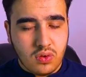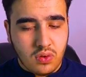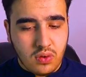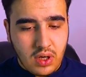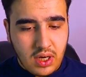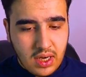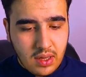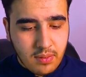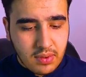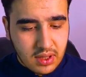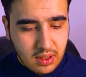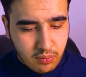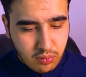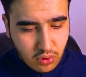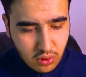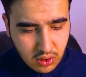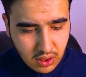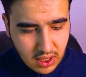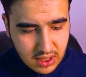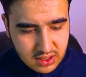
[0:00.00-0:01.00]
to enable the
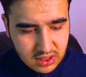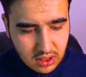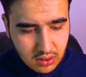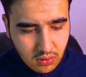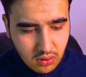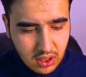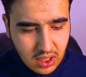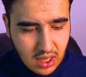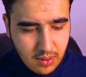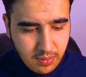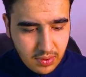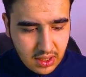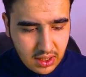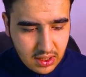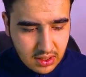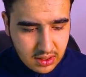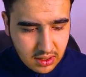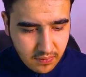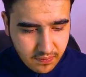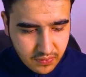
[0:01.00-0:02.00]
broadcast network type in
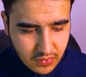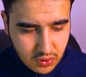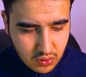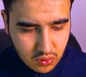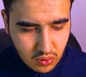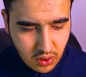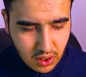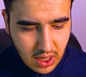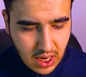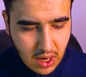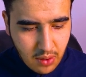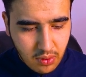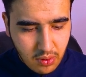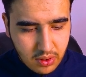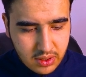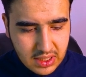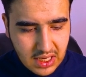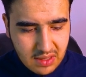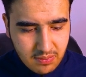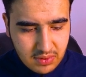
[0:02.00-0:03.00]
it, so I
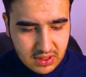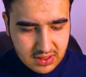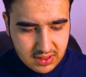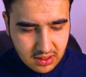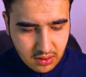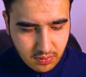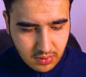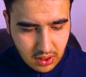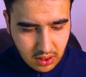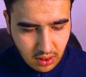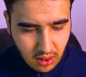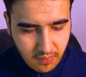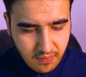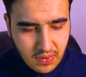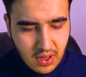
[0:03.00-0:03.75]
will type this command,